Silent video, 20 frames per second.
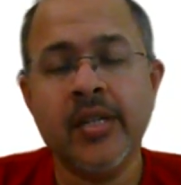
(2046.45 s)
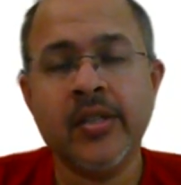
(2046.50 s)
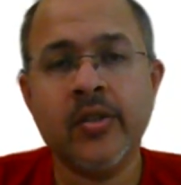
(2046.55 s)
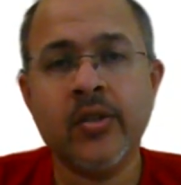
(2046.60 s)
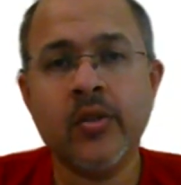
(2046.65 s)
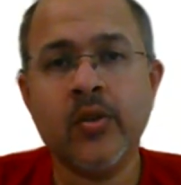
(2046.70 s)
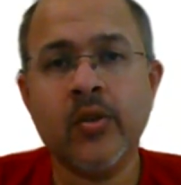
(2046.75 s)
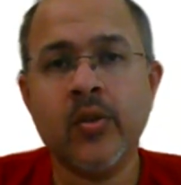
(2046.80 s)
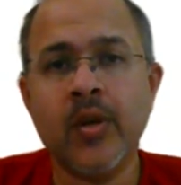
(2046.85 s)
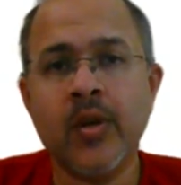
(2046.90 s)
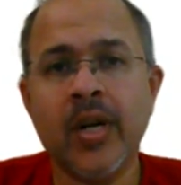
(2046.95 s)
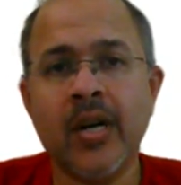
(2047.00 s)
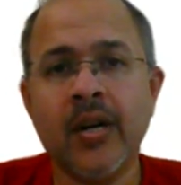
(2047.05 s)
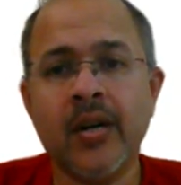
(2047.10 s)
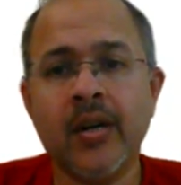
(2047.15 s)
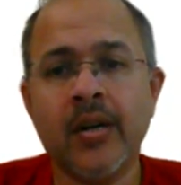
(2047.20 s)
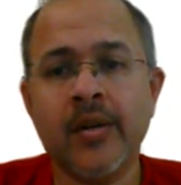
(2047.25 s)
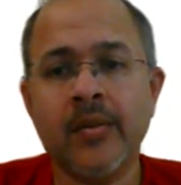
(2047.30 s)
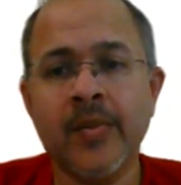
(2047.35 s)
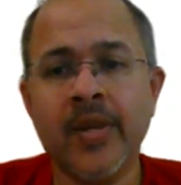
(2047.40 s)

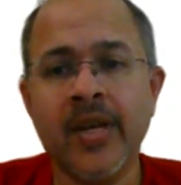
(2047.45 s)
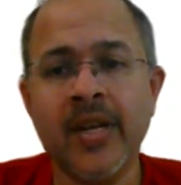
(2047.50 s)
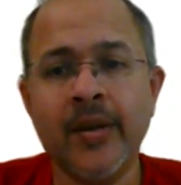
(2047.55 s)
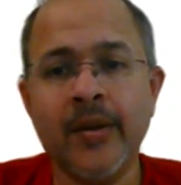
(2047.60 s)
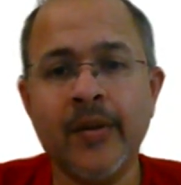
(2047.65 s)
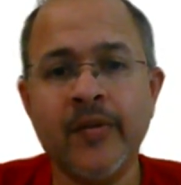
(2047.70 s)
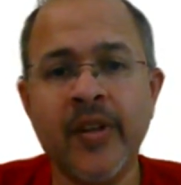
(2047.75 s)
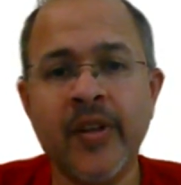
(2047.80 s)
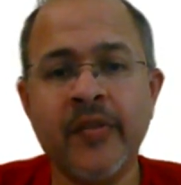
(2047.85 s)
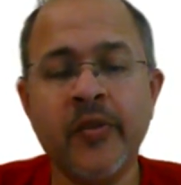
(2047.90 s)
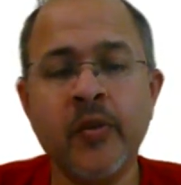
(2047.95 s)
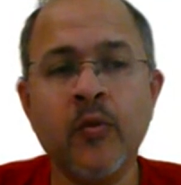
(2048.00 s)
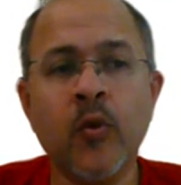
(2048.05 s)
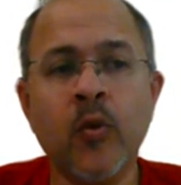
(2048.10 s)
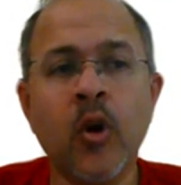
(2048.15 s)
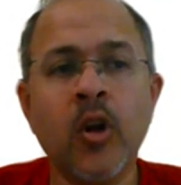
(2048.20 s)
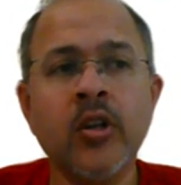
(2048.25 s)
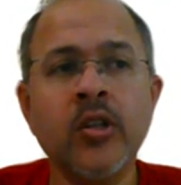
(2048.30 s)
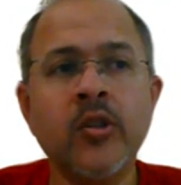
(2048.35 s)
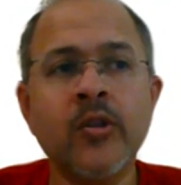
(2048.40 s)
So if you
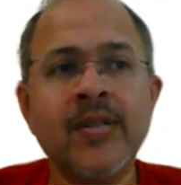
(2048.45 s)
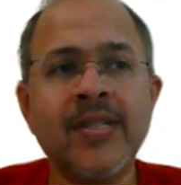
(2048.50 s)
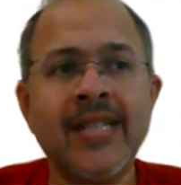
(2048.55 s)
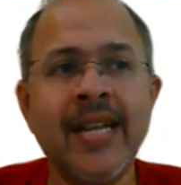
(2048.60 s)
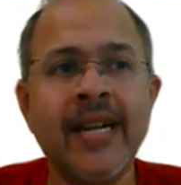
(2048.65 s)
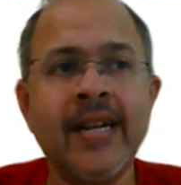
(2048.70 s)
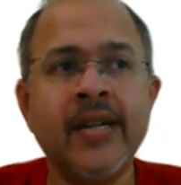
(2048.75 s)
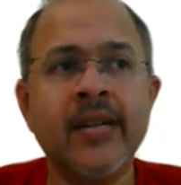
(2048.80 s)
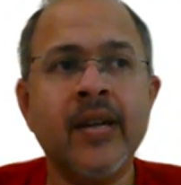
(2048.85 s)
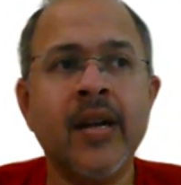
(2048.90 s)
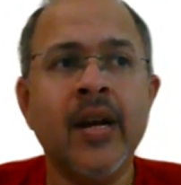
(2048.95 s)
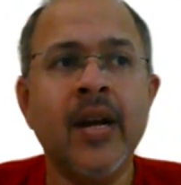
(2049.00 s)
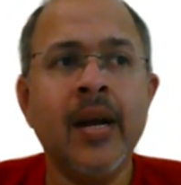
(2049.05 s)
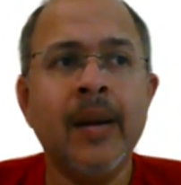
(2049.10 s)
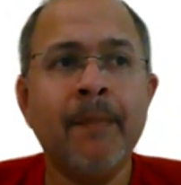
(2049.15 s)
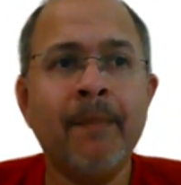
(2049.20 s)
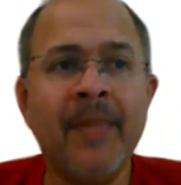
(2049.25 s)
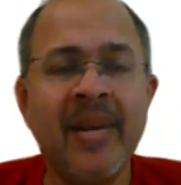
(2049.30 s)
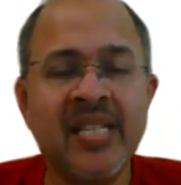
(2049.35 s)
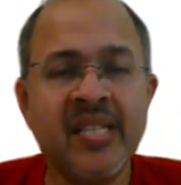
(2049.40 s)
want to send
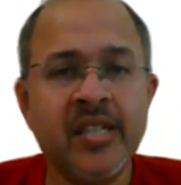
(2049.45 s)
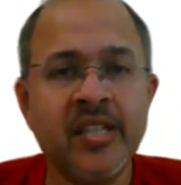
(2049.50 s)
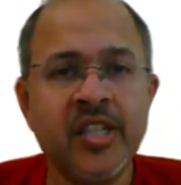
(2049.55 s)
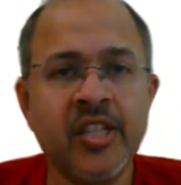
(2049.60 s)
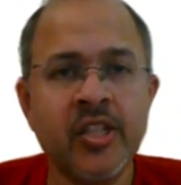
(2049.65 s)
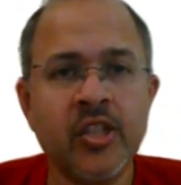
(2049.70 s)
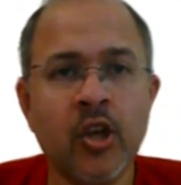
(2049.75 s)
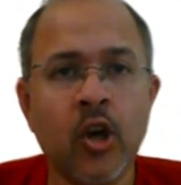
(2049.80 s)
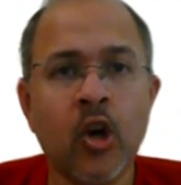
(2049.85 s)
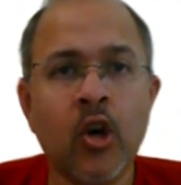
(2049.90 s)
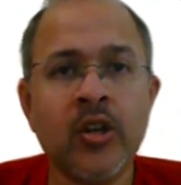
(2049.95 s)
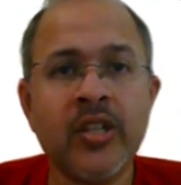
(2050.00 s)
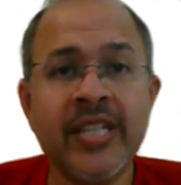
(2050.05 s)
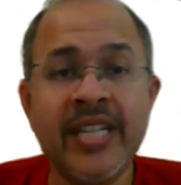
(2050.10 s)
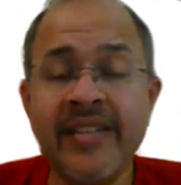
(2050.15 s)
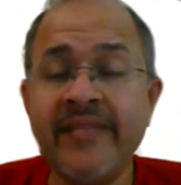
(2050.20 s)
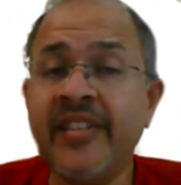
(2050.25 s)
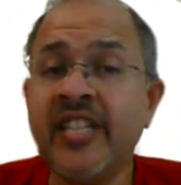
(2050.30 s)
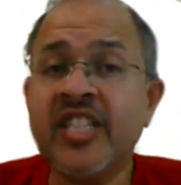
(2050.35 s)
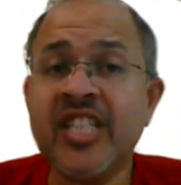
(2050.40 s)
messages or
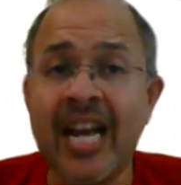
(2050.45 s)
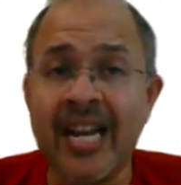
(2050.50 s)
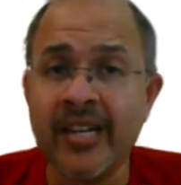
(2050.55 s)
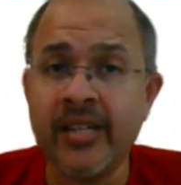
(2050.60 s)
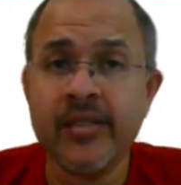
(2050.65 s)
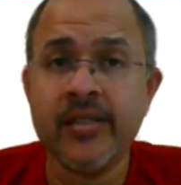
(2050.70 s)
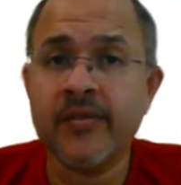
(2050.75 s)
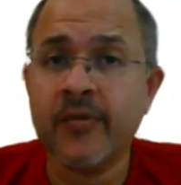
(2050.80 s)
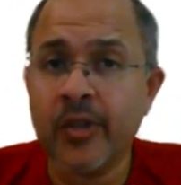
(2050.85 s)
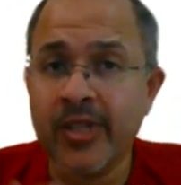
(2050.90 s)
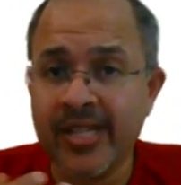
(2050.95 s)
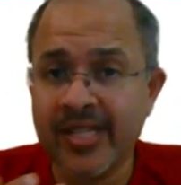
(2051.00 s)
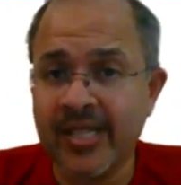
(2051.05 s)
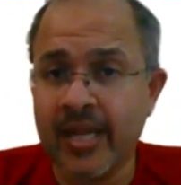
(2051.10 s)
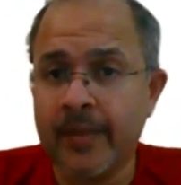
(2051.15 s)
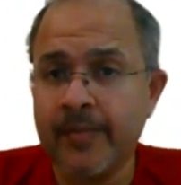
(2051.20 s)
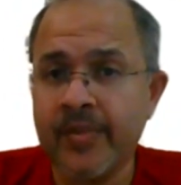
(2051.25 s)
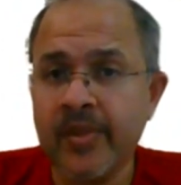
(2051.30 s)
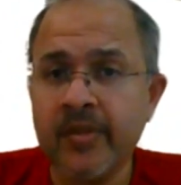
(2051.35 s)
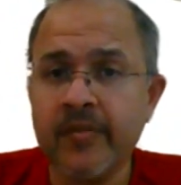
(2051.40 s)
TV channels, for
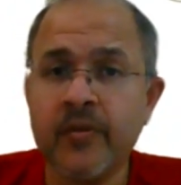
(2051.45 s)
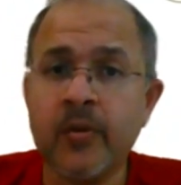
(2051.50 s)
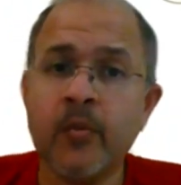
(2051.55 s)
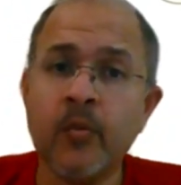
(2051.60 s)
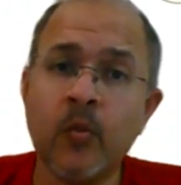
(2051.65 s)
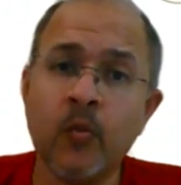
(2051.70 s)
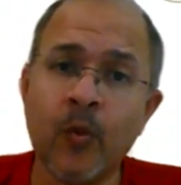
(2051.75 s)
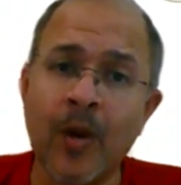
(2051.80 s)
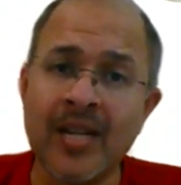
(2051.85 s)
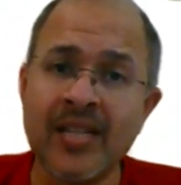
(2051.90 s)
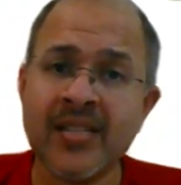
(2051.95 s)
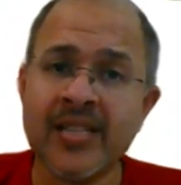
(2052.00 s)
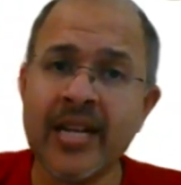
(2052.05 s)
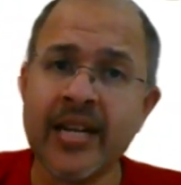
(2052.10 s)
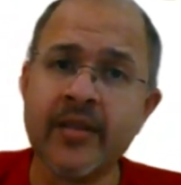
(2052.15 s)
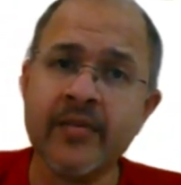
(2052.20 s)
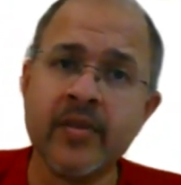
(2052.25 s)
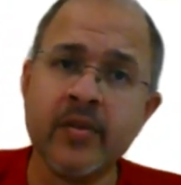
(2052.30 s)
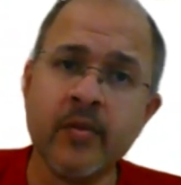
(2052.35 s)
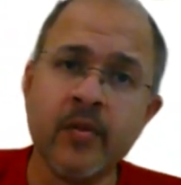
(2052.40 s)
example, from one
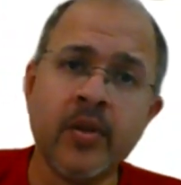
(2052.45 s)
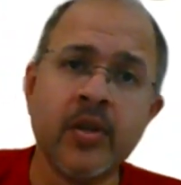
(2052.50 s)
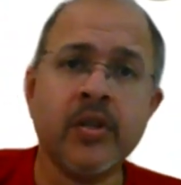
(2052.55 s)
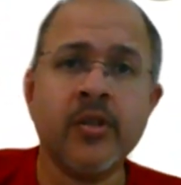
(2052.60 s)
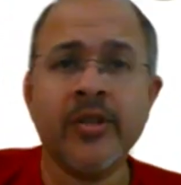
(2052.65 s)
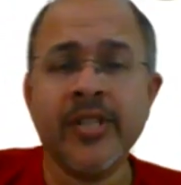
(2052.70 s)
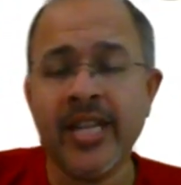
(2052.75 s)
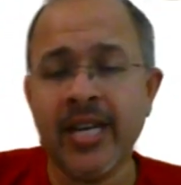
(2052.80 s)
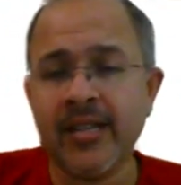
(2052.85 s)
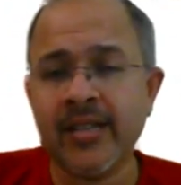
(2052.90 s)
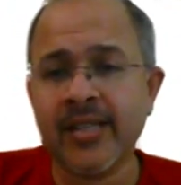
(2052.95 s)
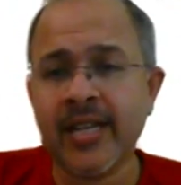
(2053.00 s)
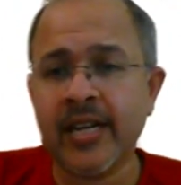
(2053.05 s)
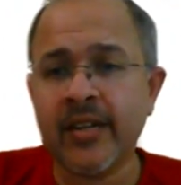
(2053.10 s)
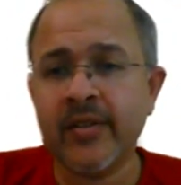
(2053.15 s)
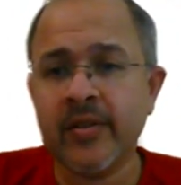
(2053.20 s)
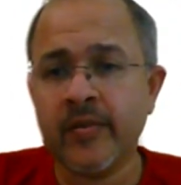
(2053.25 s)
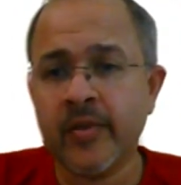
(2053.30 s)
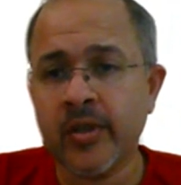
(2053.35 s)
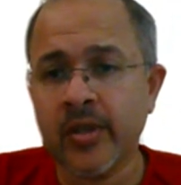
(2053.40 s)
side of the world to the other
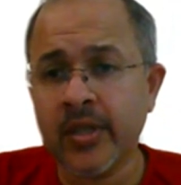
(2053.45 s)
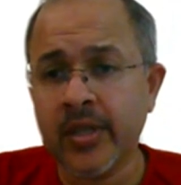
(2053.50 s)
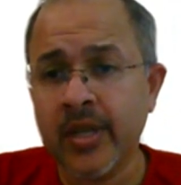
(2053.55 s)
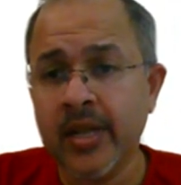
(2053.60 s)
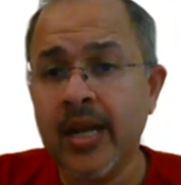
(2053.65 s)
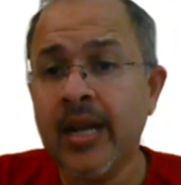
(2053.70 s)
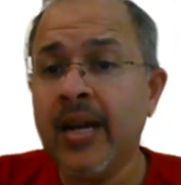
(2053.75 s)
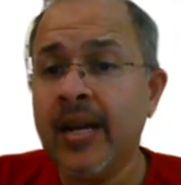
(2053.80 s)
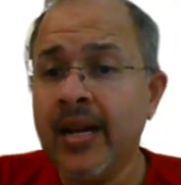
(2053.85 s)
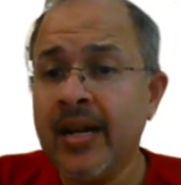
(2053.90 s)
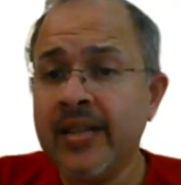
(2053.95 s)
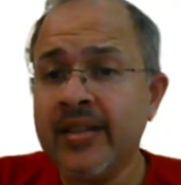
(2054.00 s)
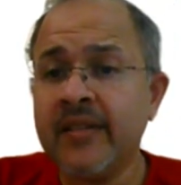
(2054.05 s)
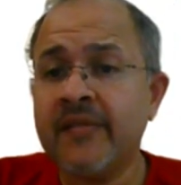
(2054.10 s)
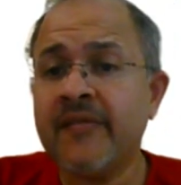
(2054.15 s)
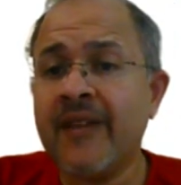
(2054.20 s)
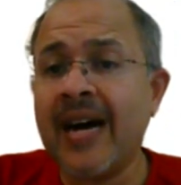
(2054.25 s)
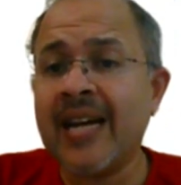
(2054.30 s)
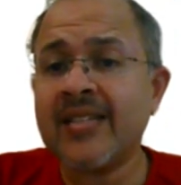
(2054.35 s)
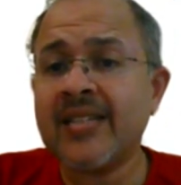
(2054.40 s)
side of the world,
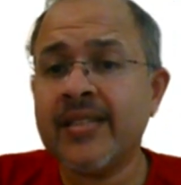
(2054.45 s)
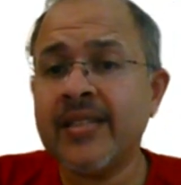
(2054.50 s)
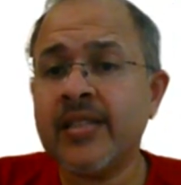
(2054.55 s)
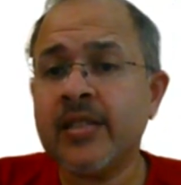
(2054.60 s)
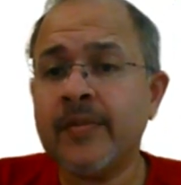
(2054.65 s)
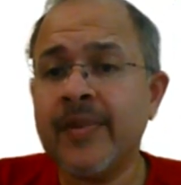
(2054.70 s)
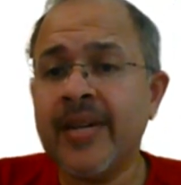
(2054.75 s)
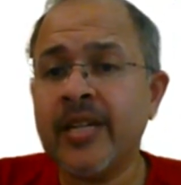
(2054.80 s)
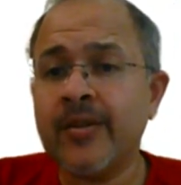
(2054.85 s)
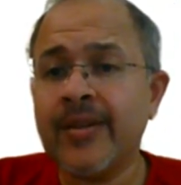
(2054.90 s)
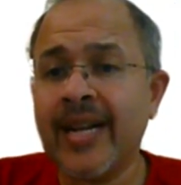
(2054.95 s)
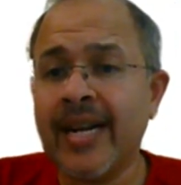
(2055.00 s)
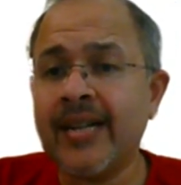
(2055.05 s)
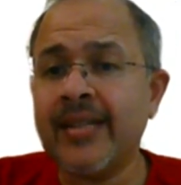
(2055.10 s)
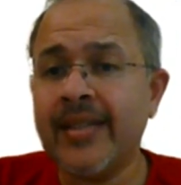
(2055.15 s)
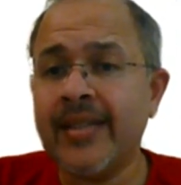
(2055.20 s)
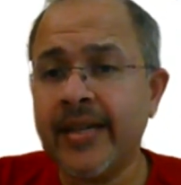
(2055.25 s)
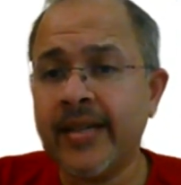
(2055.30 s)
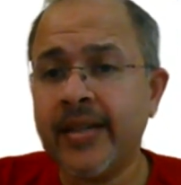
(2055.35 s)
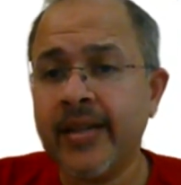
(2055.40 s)
the fastest way to
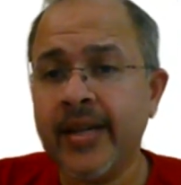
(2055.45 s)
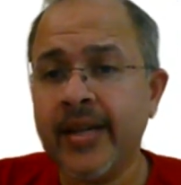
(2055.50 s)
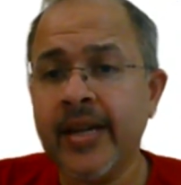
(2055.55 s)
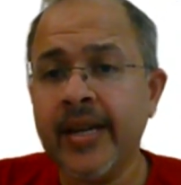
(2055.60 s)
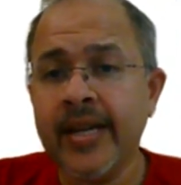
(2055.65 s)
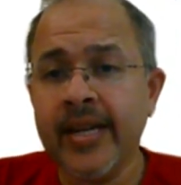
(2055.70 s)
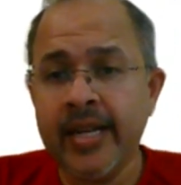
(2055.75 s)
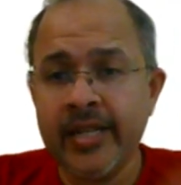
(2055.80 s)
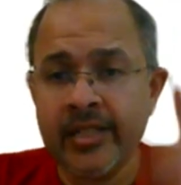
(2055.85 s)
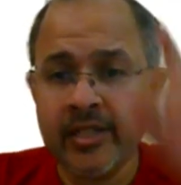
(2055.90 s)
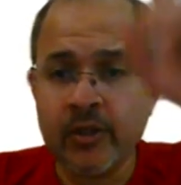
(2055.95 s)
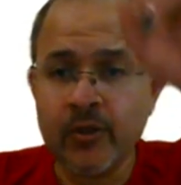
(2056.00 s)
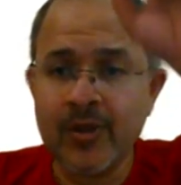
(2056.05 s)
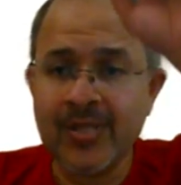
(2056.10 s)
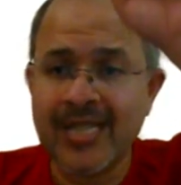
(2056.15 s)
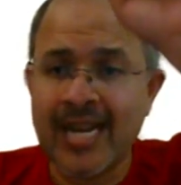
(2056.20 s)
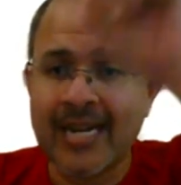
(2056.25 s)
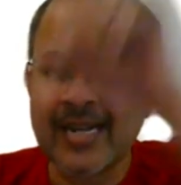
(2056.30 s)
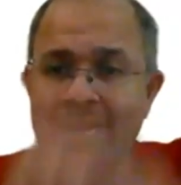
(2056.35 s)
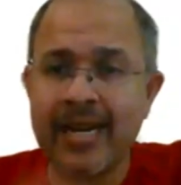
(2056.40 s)
get there is
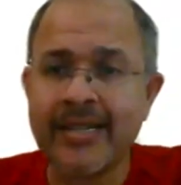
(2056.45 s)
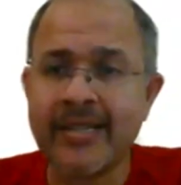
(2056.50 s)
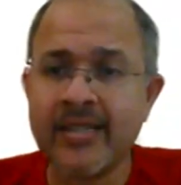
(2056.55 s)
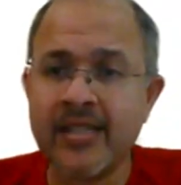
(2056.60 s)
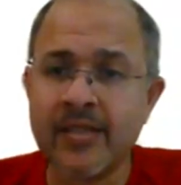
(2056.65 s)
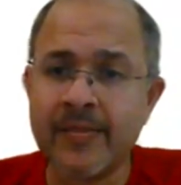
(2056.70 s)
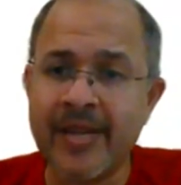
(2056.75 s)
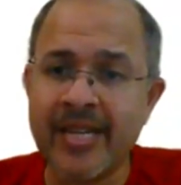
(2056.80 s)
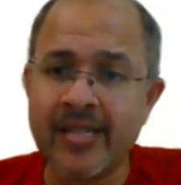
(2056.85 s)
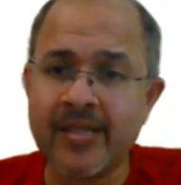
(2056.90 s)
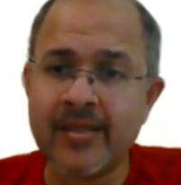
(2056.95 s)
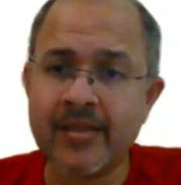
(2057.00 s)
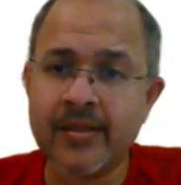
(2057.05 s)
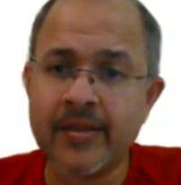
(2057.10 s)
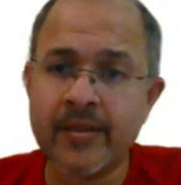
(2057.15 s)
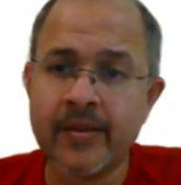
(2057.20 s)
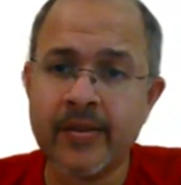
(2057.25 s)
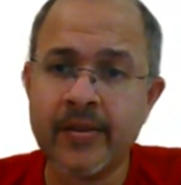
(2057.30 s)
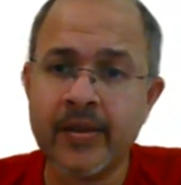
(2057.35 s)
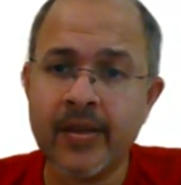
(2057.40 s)
through a satellite in space,